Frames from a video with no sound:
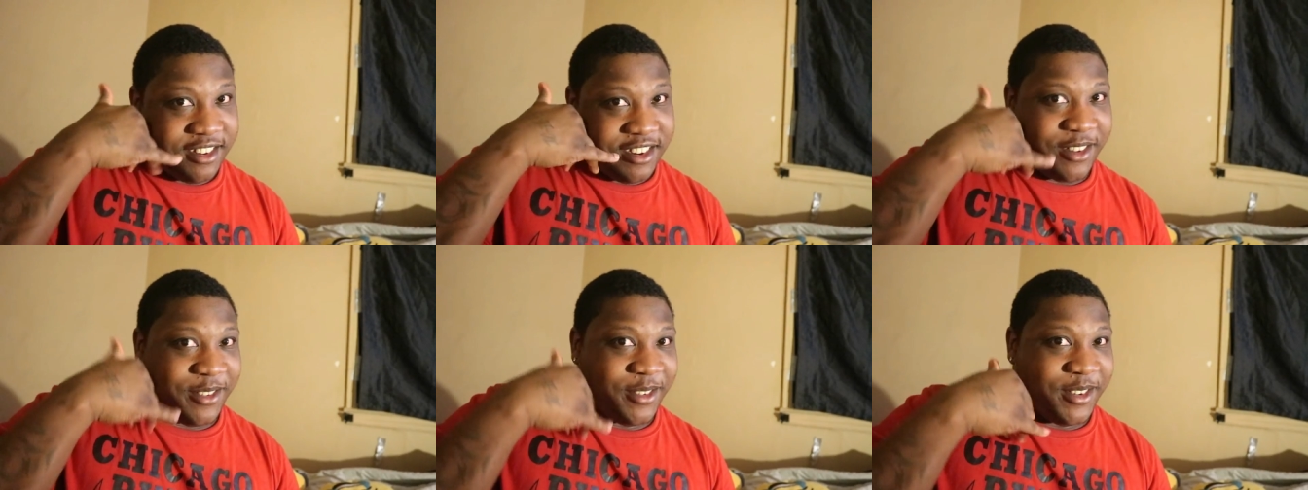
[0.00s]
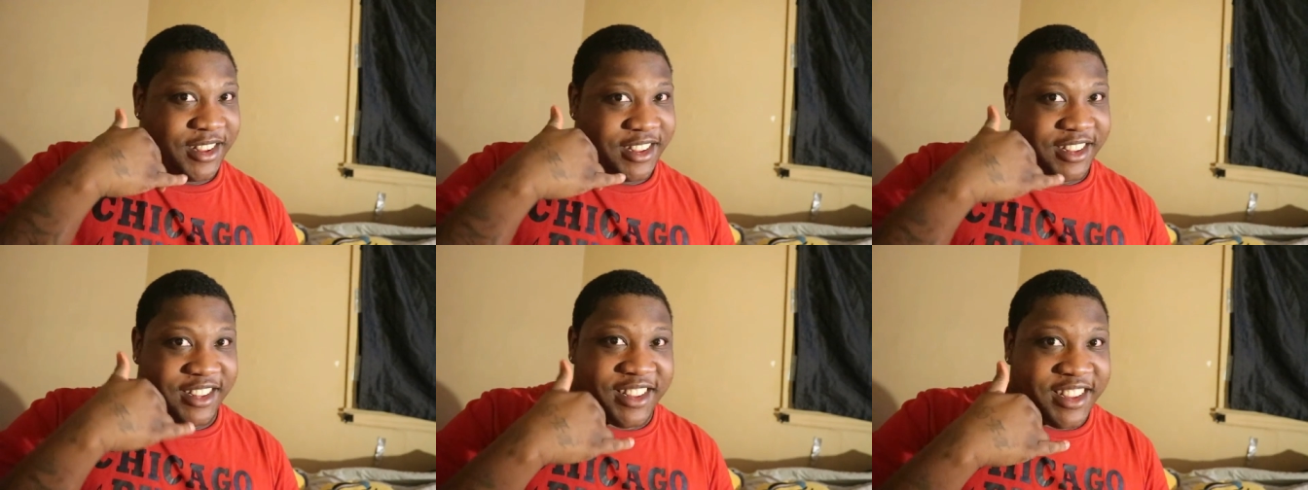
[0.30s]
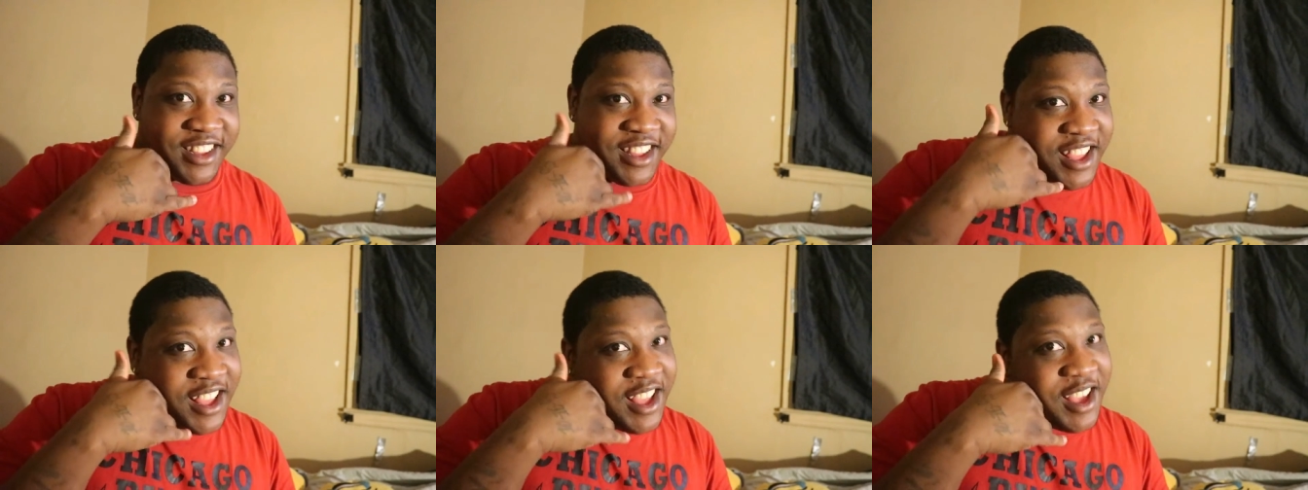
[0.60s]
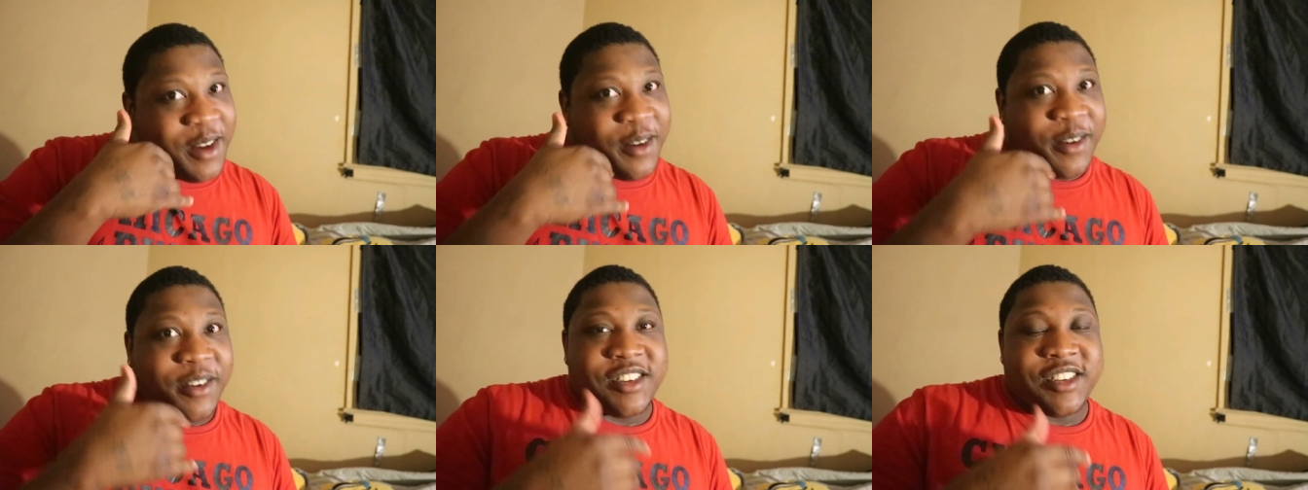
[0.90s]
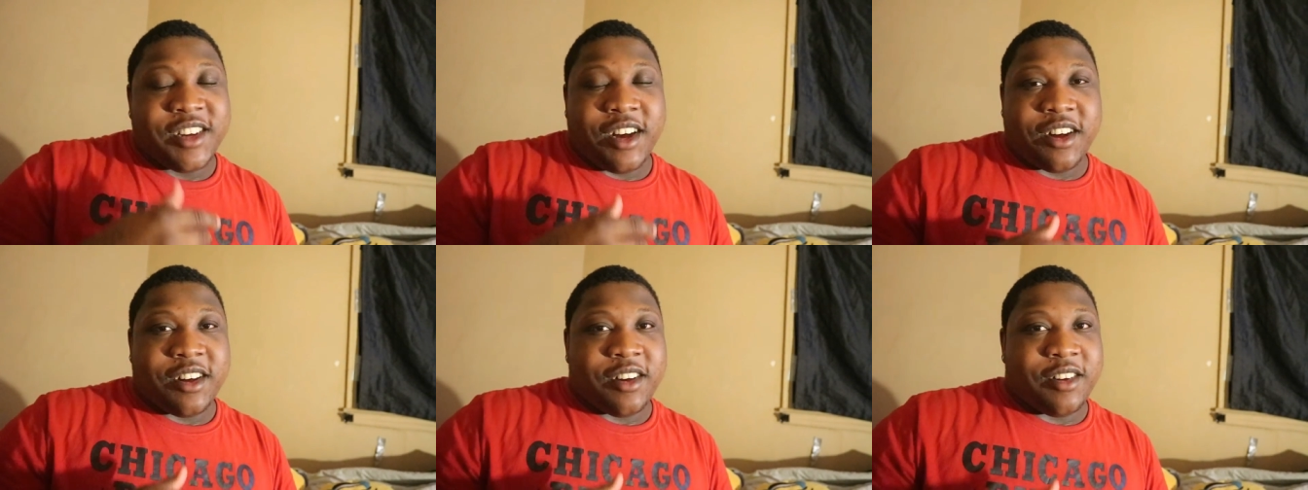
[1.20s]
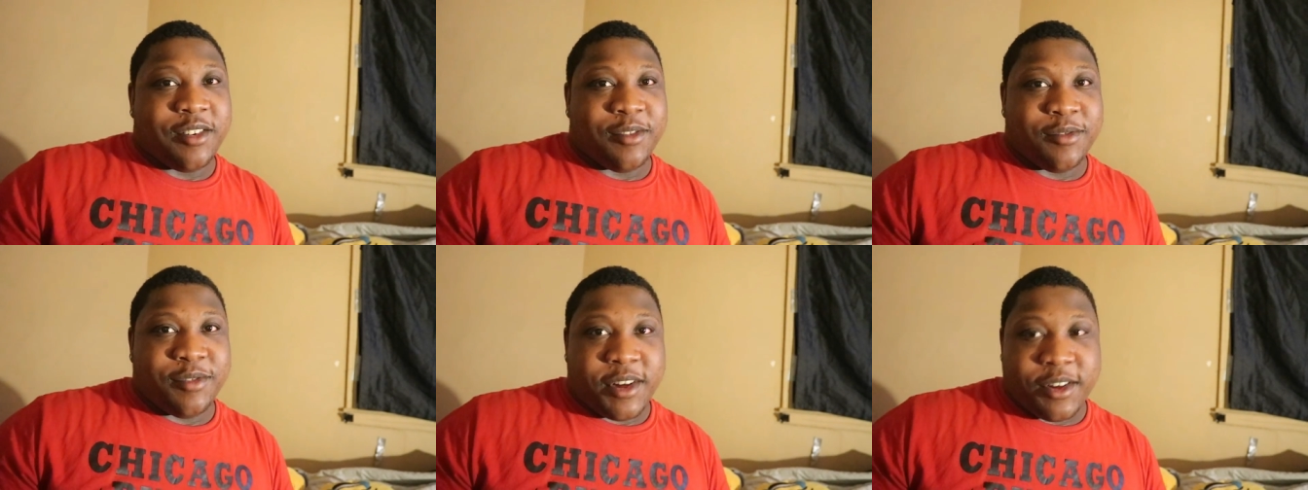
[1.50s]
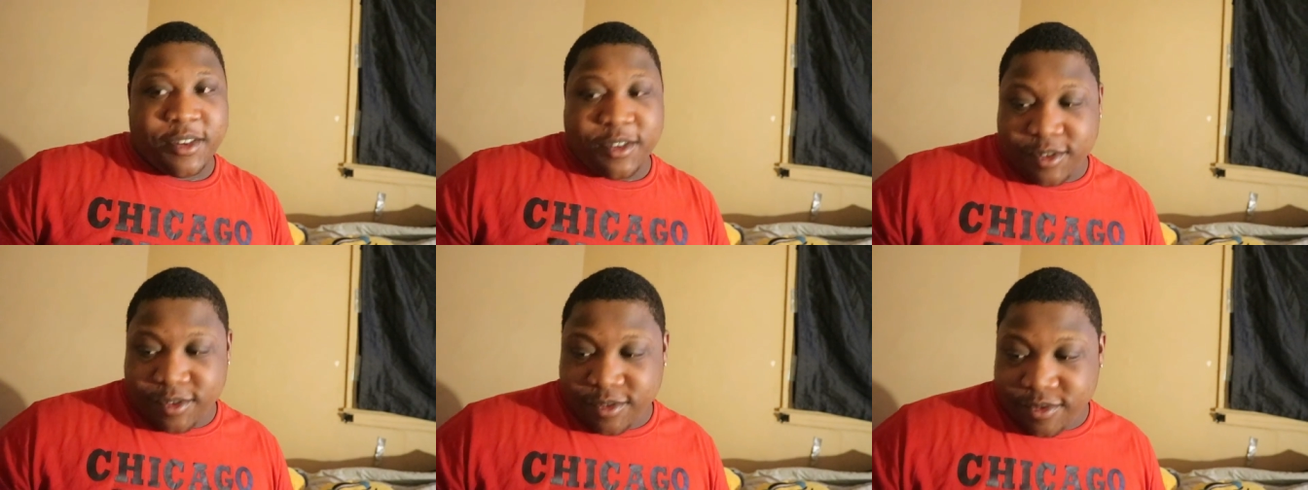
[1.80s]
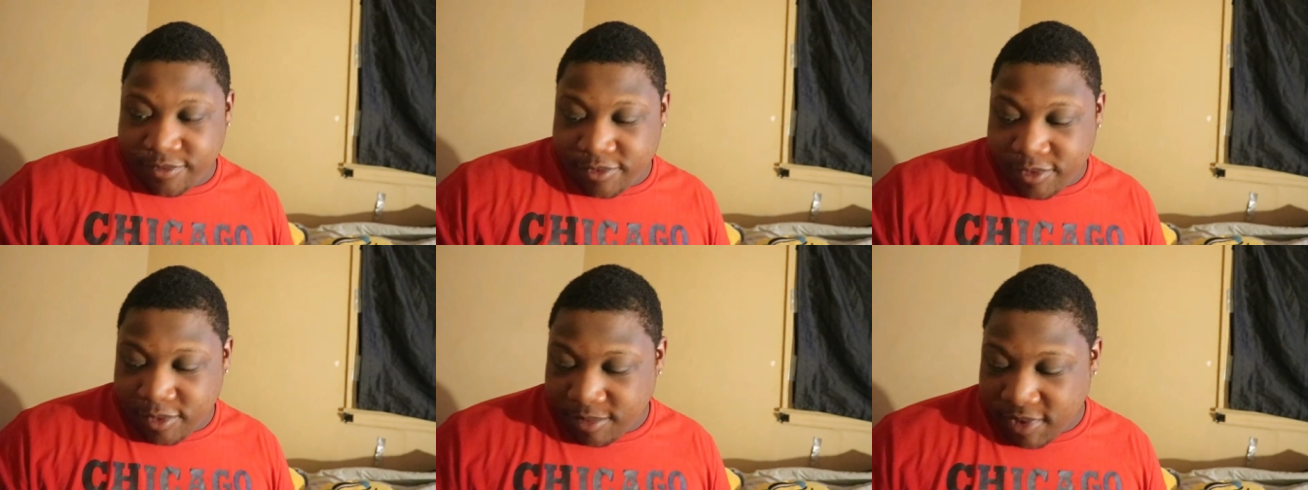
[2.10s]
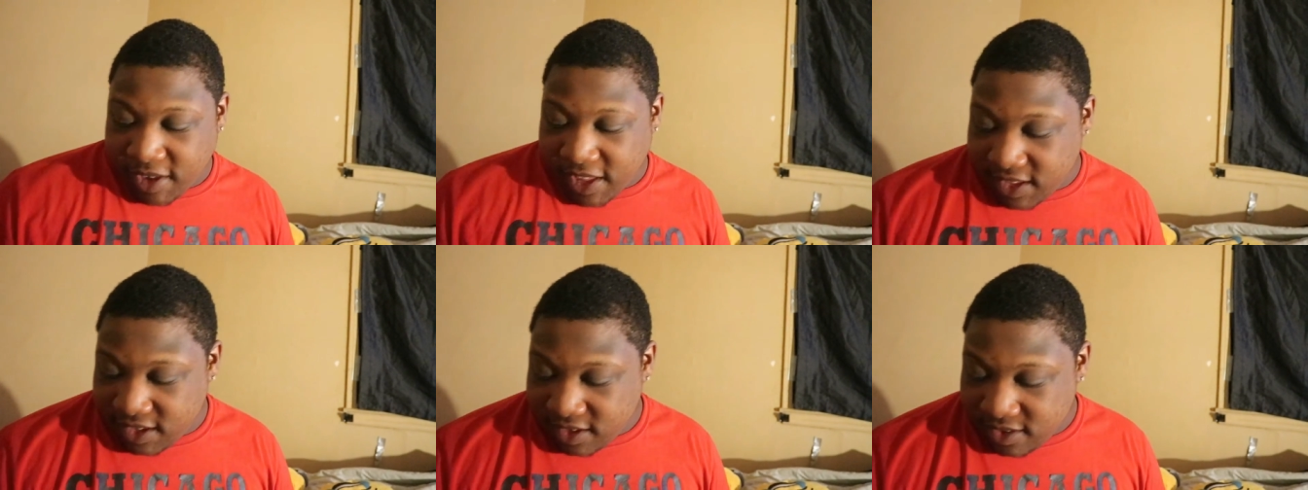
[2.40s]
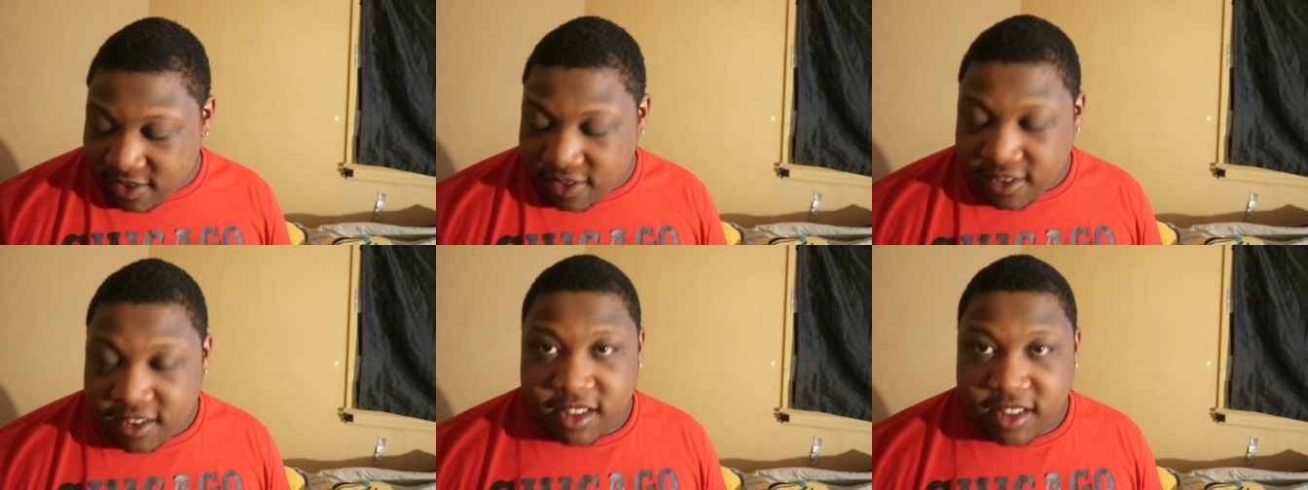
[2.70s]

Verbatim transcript: You know, we we talk on the phone from like